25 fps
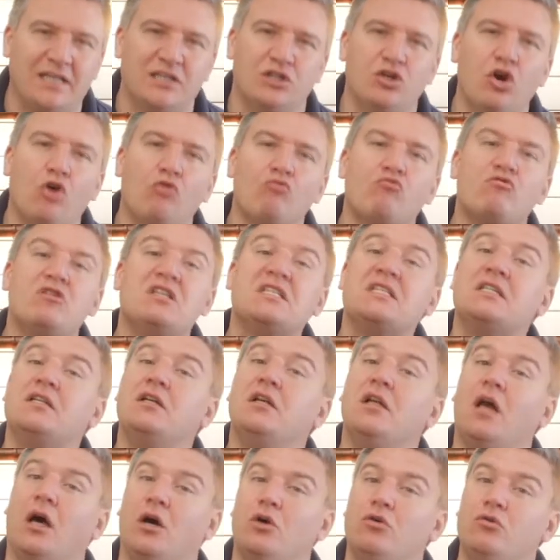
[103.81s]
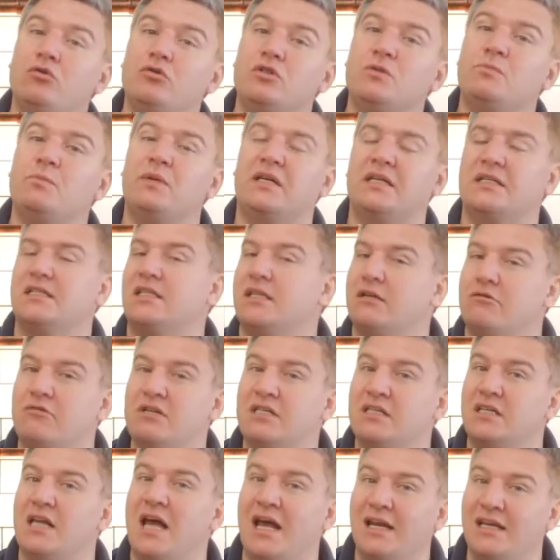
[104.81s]
It's not risen loads because there
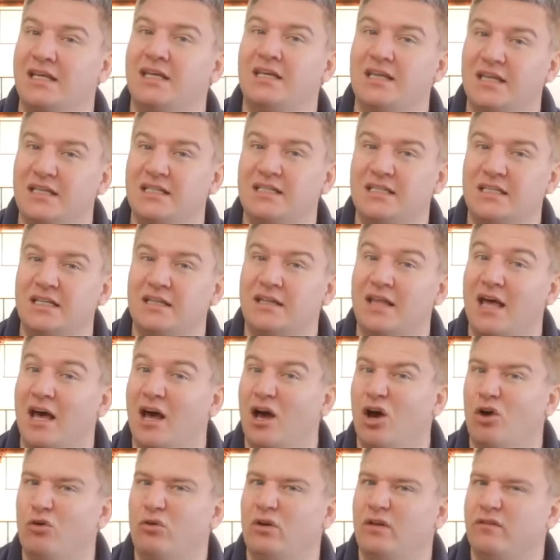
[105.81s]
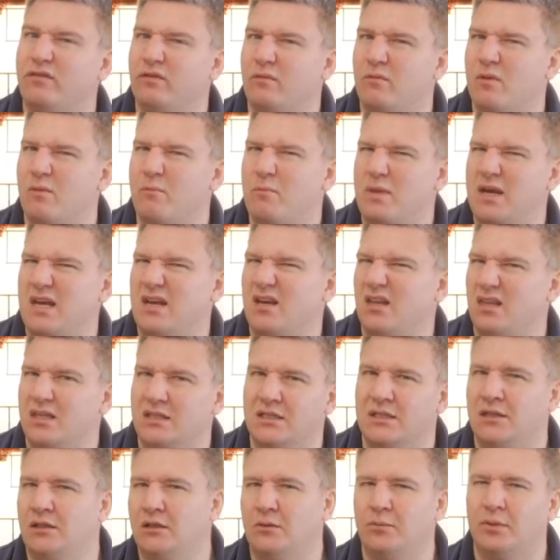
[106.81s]
isn't any yeast in there, only from the beer,
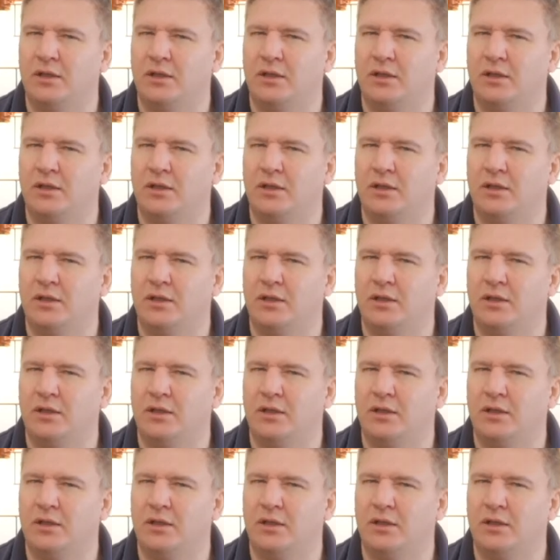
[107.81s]
there's a little